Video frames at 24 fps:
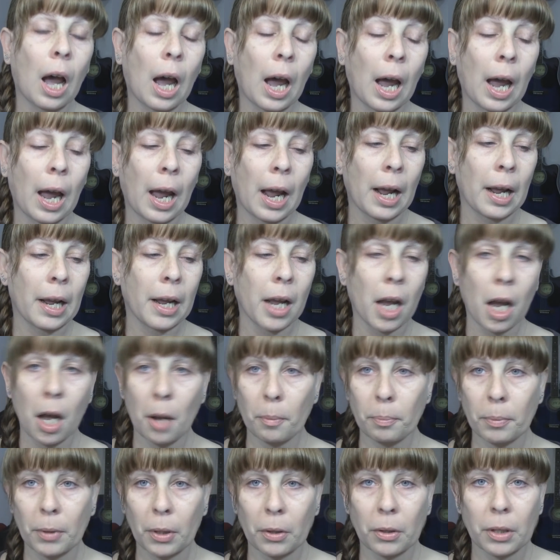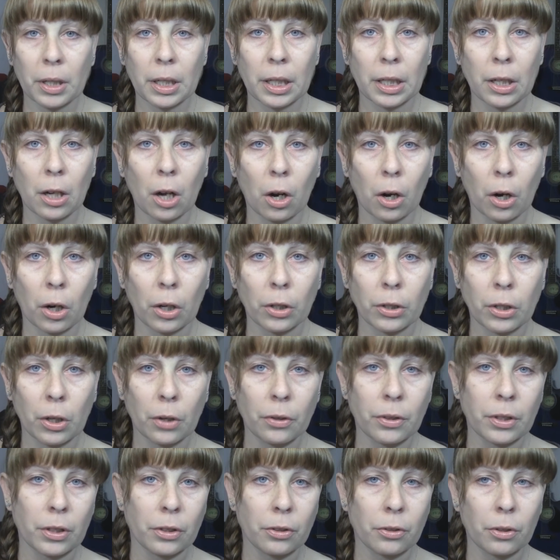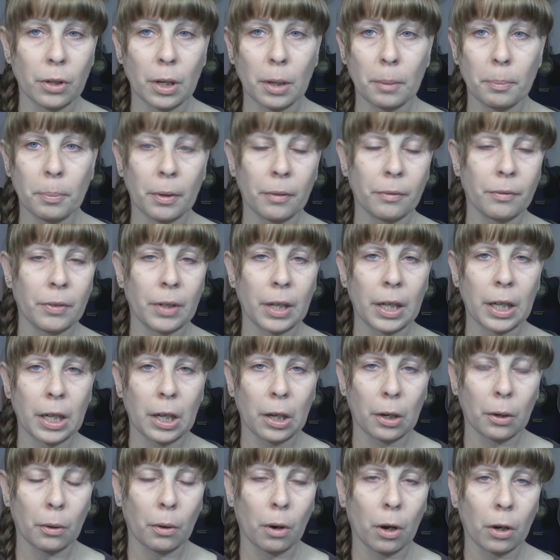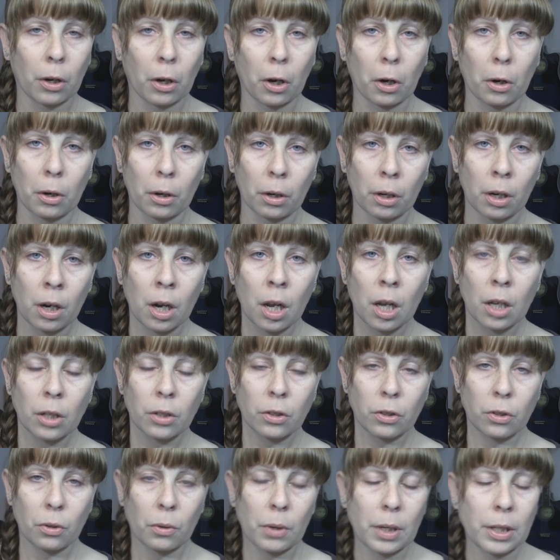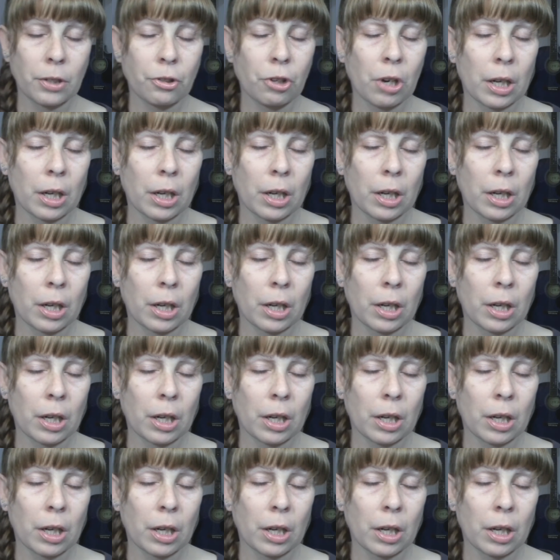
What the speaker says: I uploaded our Dothan trip video on our joint